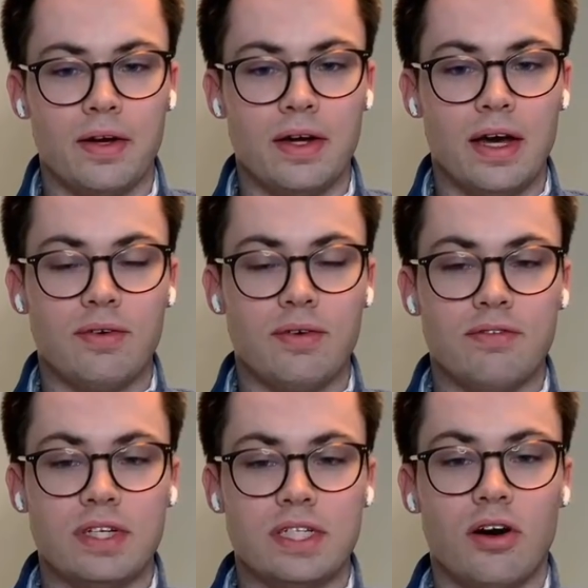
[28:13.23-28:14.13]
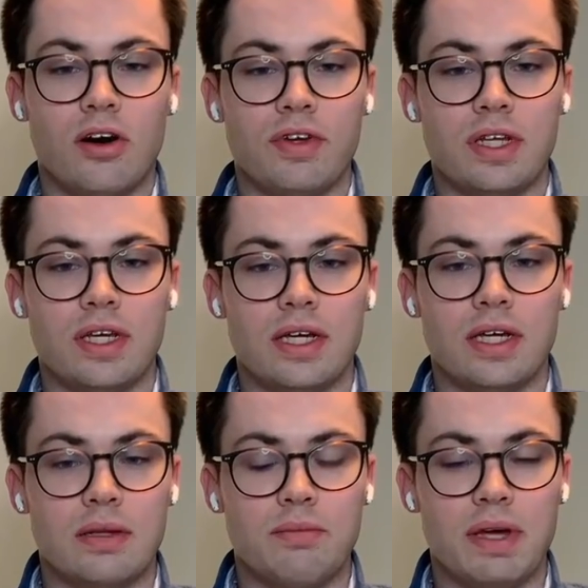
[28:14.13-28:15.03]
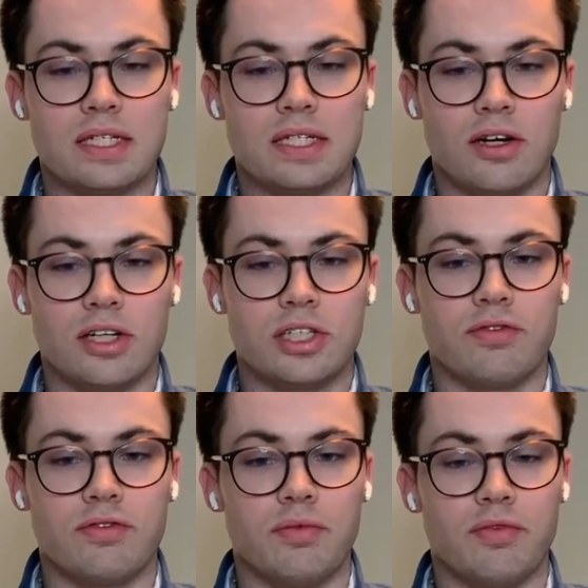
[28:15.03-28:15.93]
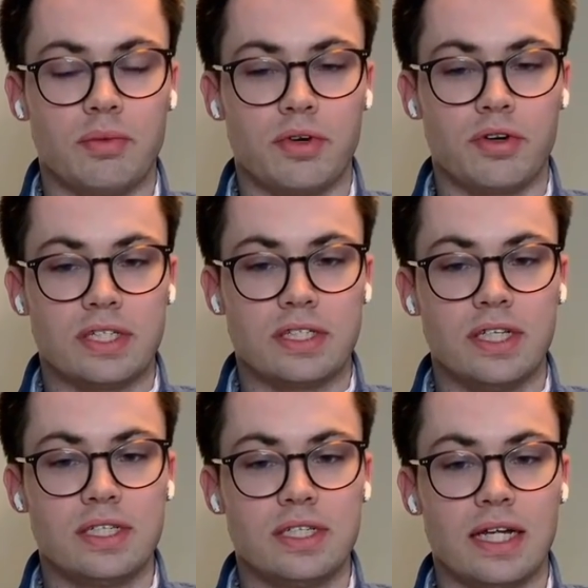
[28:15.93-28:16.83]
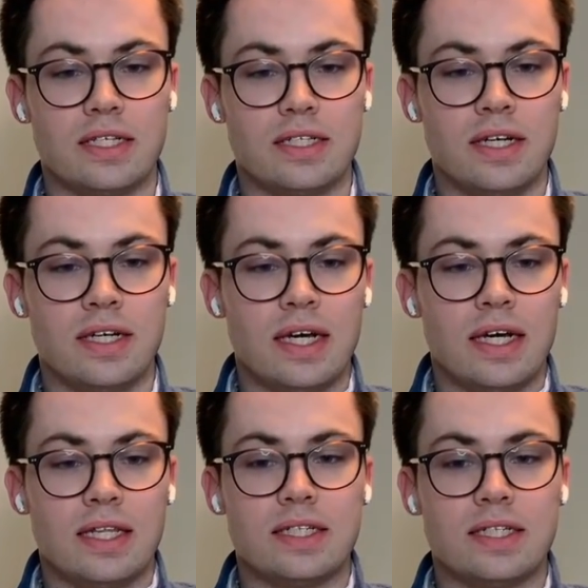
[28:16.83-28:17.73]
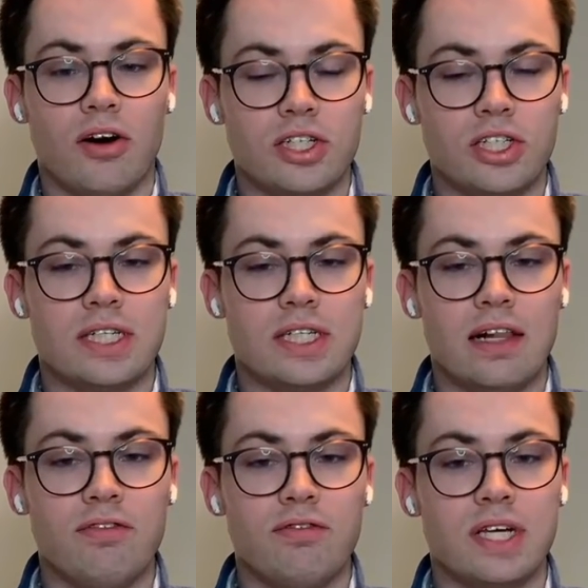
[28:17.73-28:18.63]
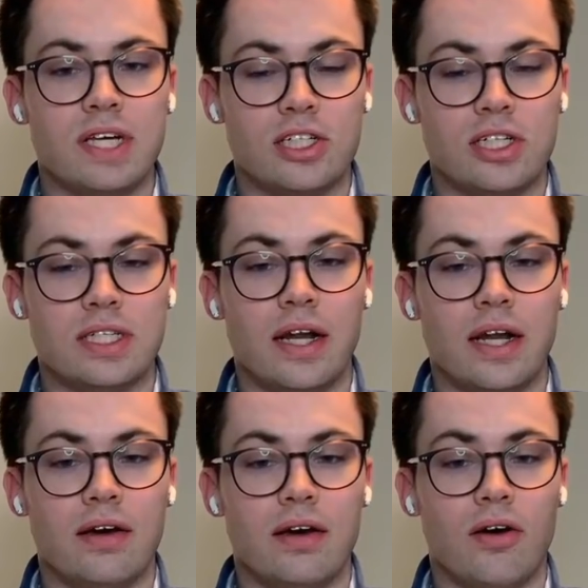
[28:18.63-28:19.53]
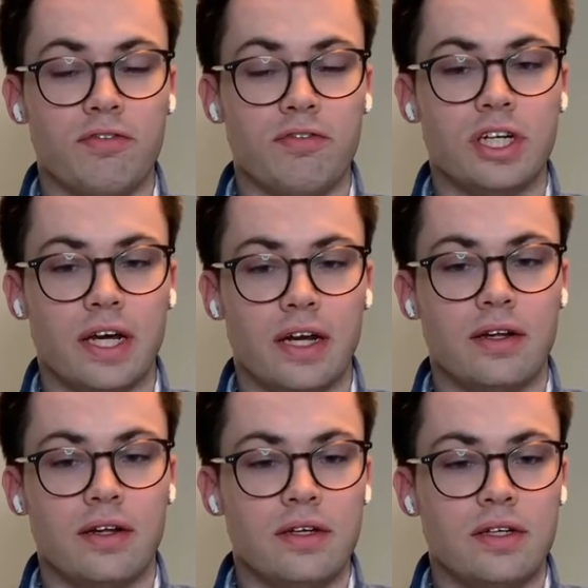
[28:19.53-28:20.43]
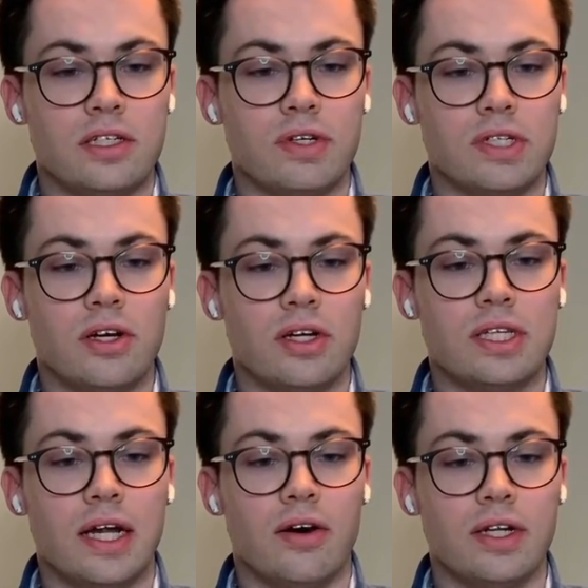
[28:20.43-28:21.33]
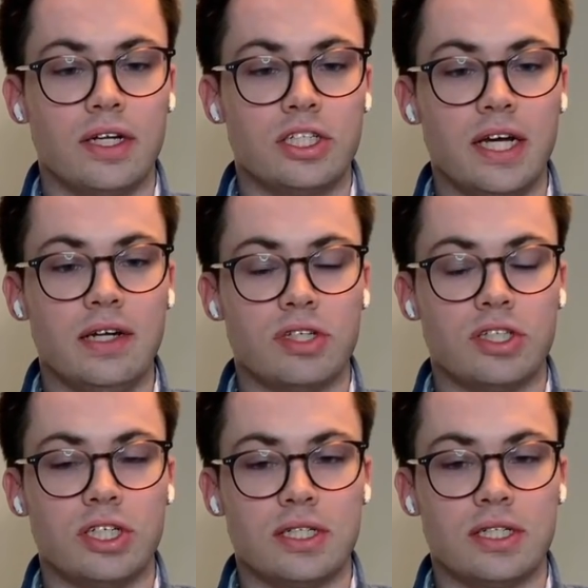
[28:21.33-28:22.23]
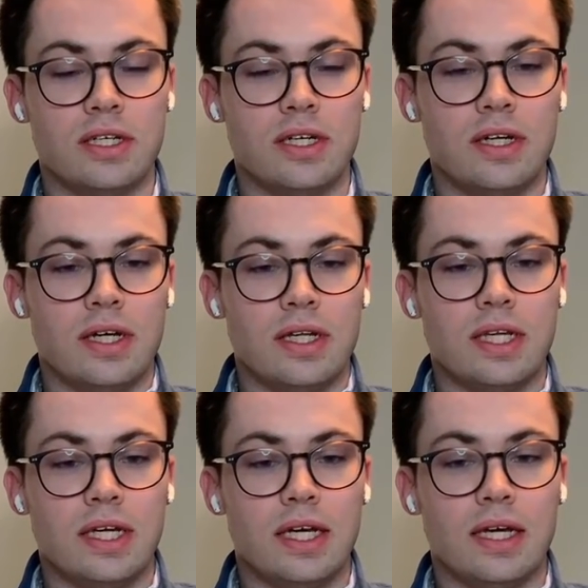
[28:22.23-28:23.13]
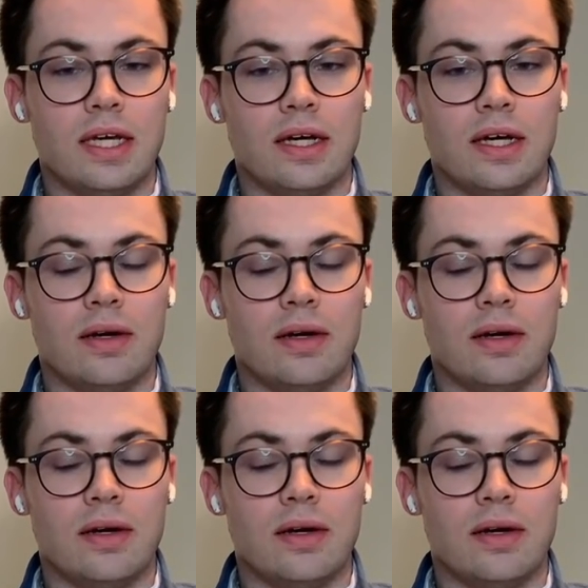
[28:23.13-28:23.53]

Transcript: we saw with the biggest auction from Christie's that this auction itself was actually done off-chain. So it was not done on the chain. It was just the